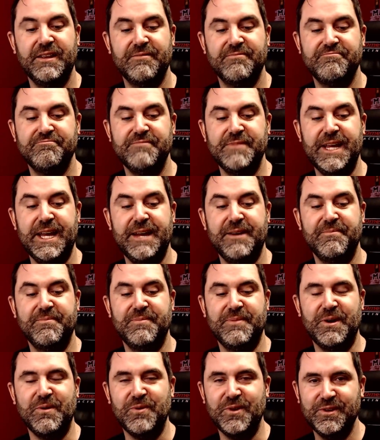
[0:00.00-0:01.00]
Yep,
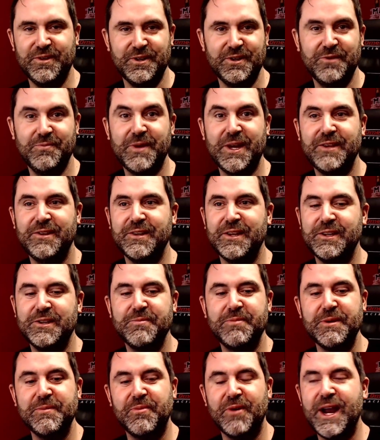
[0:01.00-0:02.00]
I wasn't expecting it to
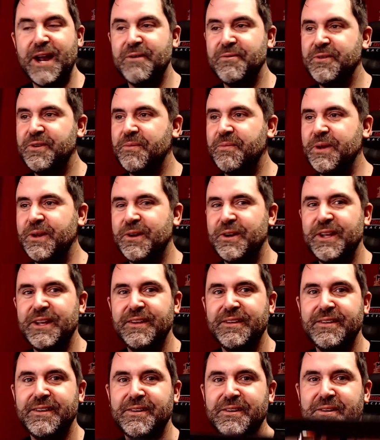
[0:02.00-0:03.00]
be brown, to be
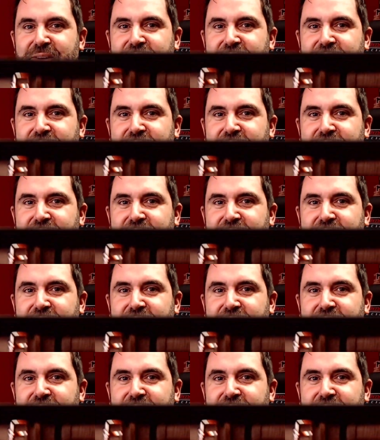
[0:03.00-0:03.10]
honest.